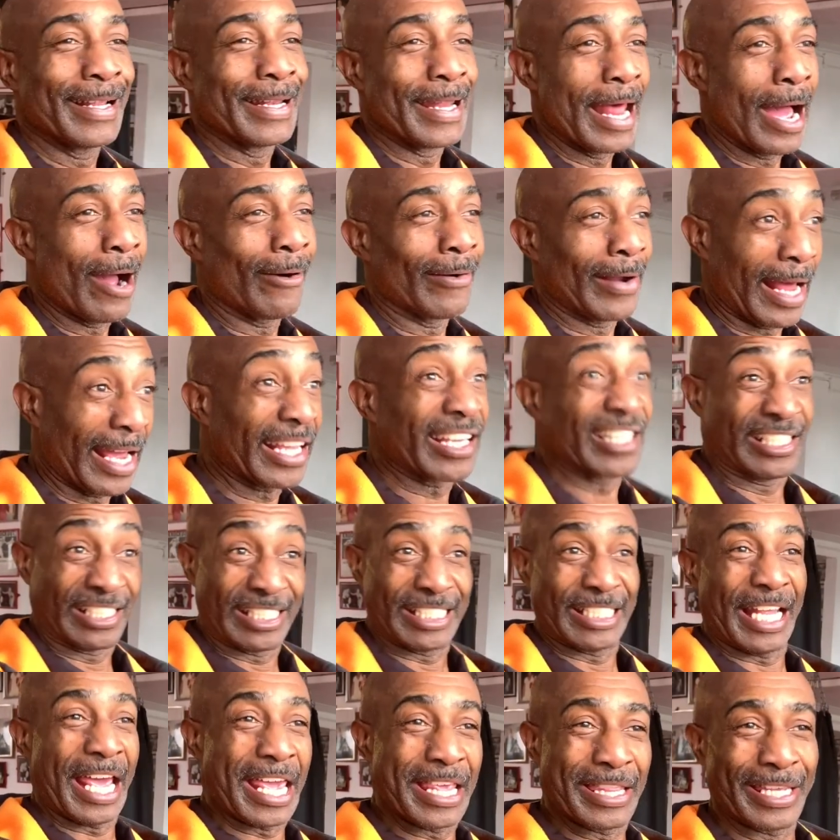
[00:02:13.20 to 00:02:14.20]
now, and I can
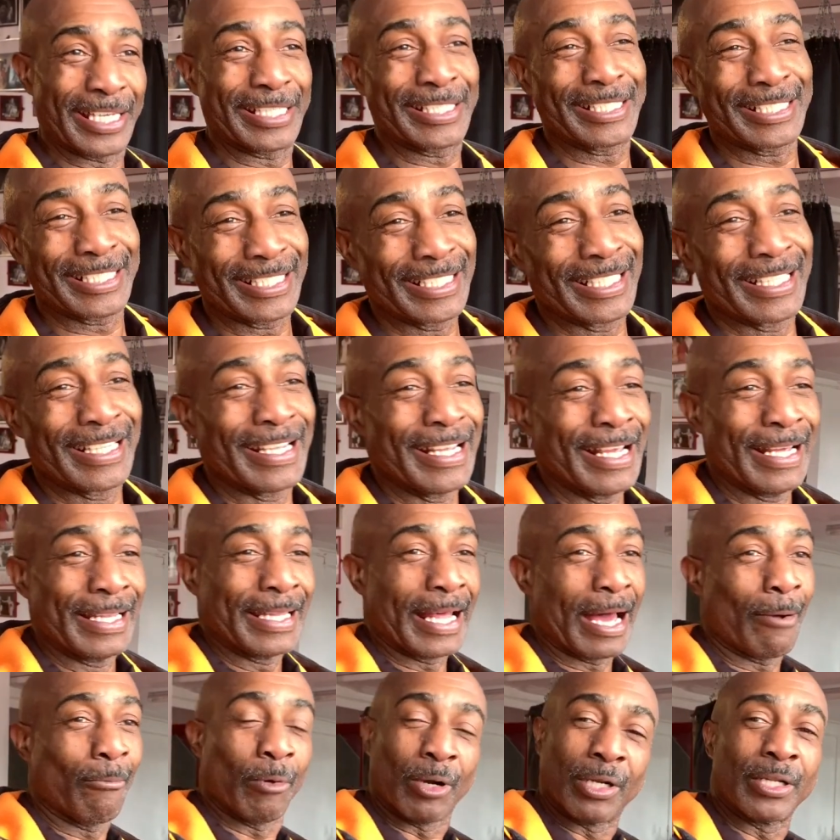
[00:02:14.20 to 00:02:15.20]
say this,
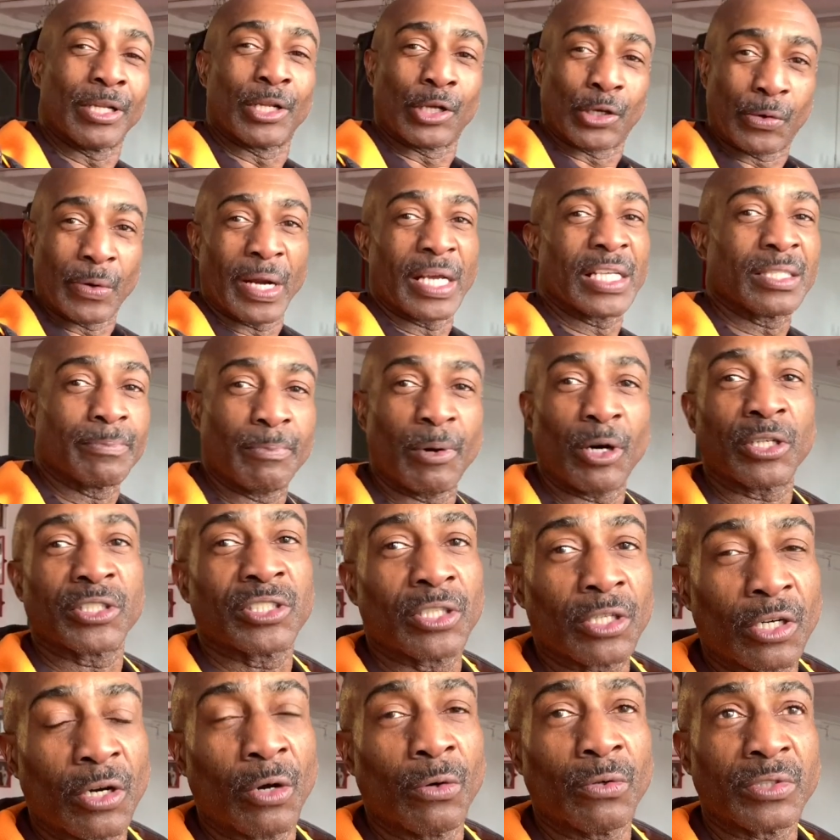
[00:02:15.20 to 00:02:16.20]
that one of the greatest
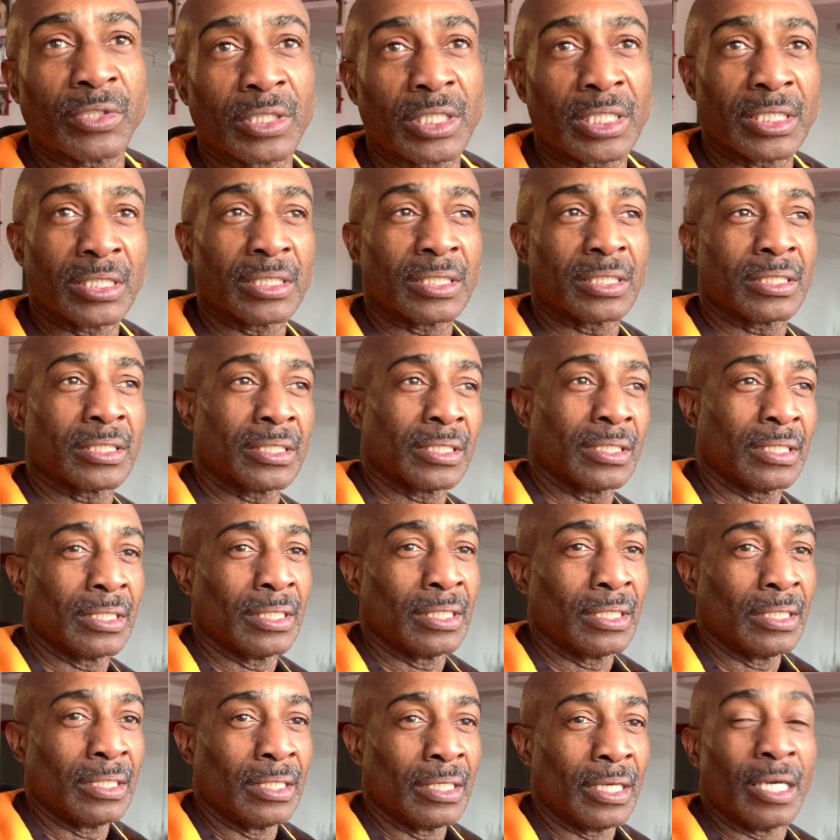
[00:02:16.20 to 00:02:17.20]
boxing coaches
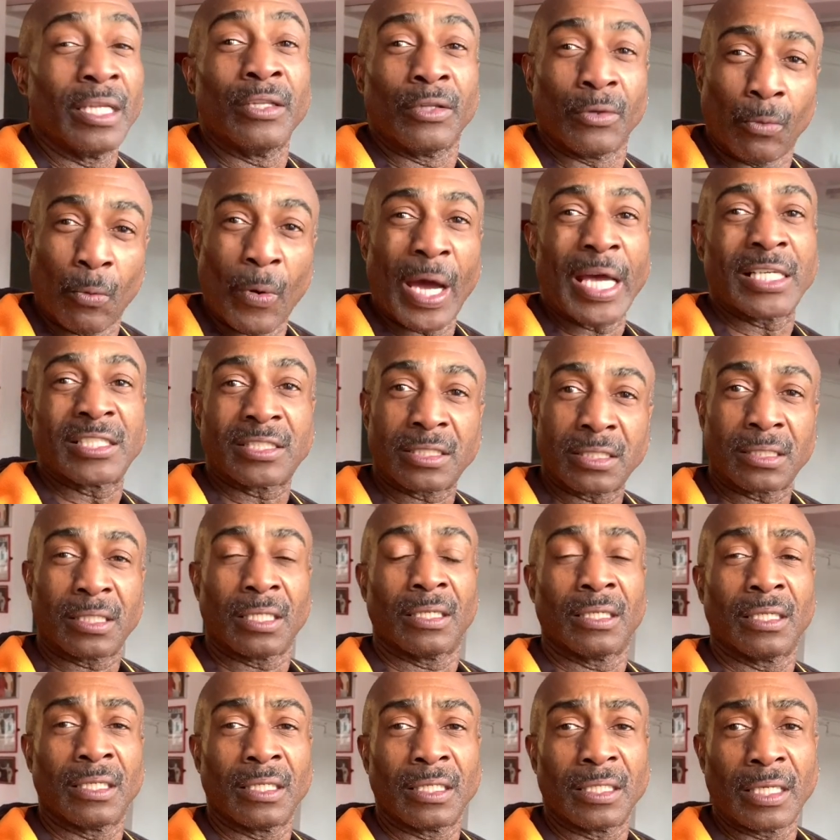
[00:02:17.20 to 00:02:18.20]
in the West,
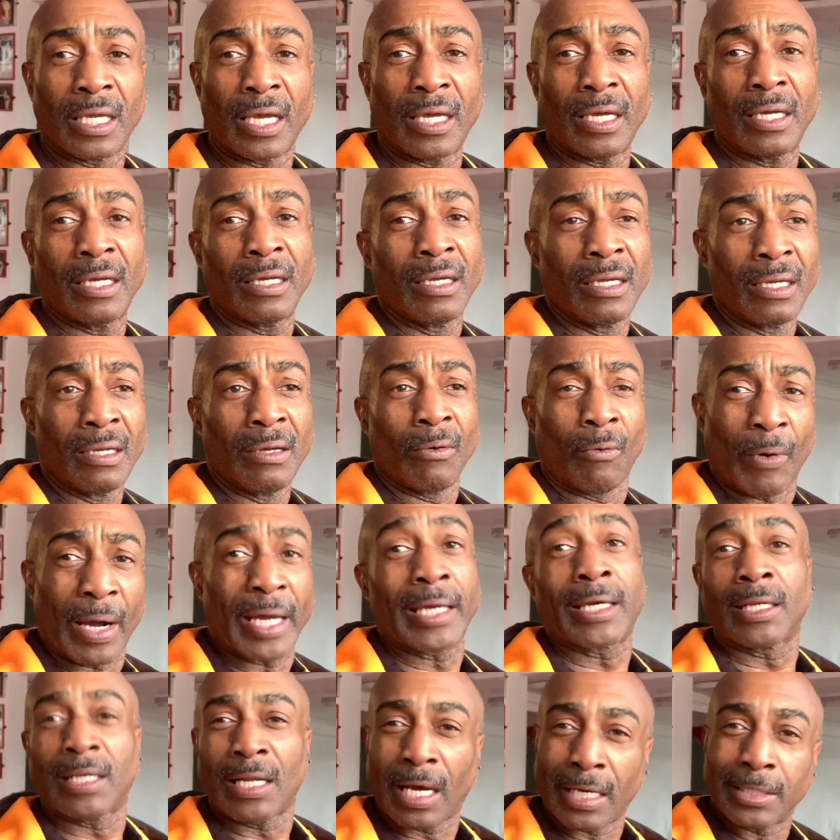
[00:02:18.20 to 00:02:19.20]
yeah? Why
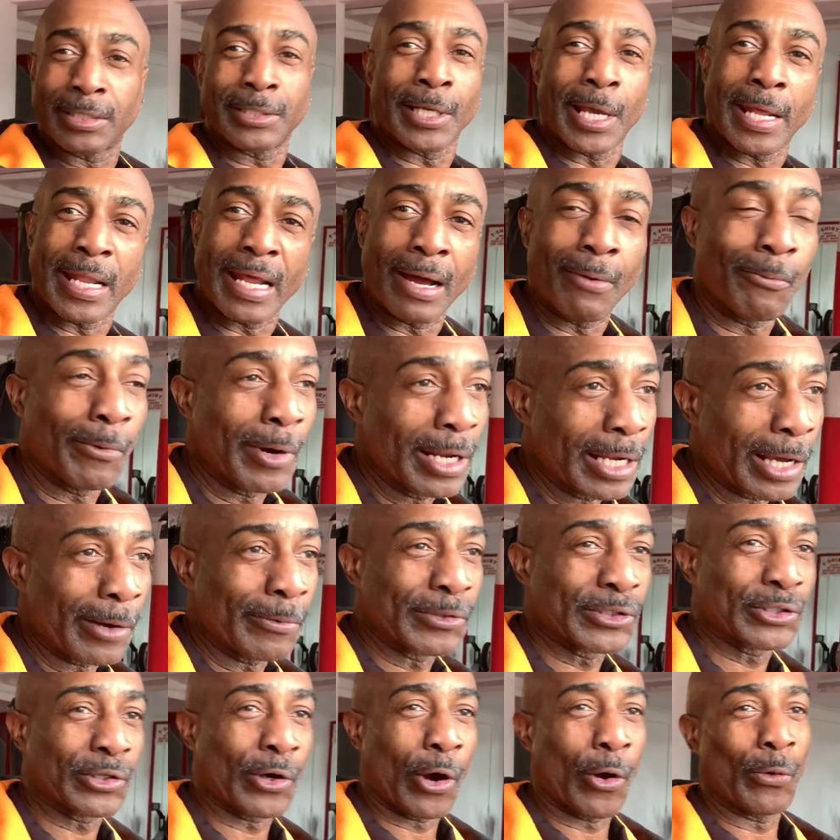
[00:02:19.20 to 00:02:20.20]
can I say that? Well, I
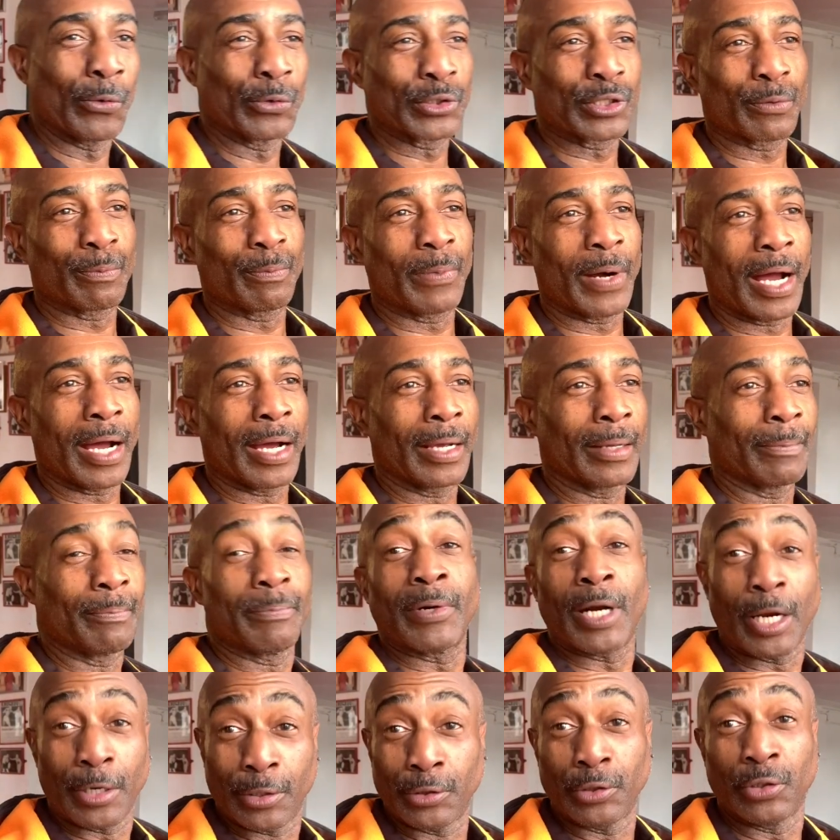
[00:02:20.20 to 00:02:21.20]
was coached by
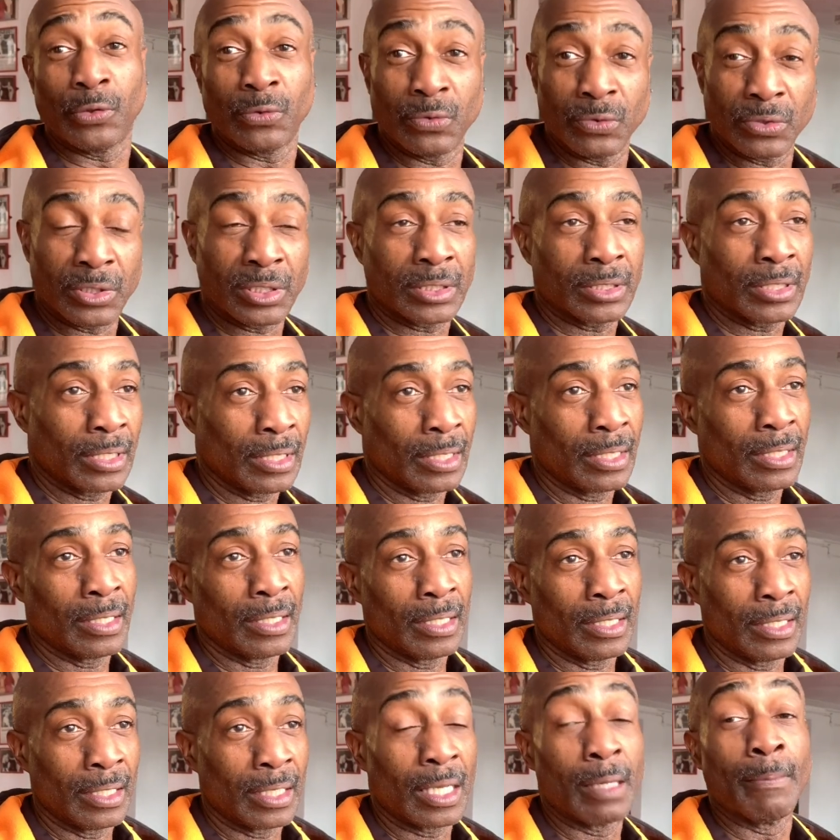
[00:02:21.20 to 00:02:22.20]
Brian Hughes,
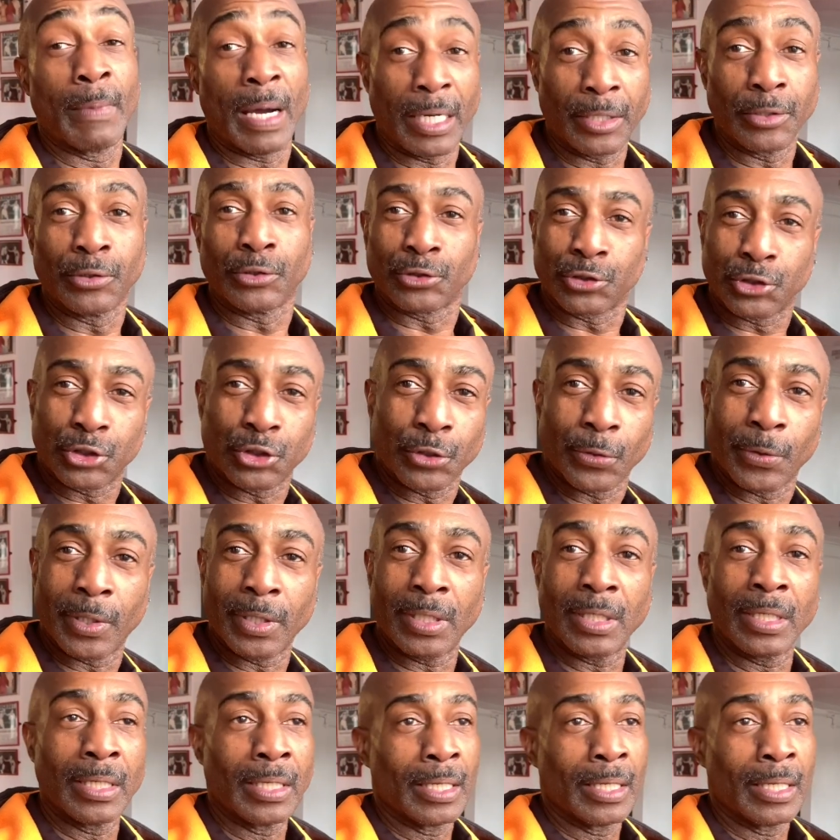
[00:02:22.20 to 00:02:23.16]
Emmanuel Stewart.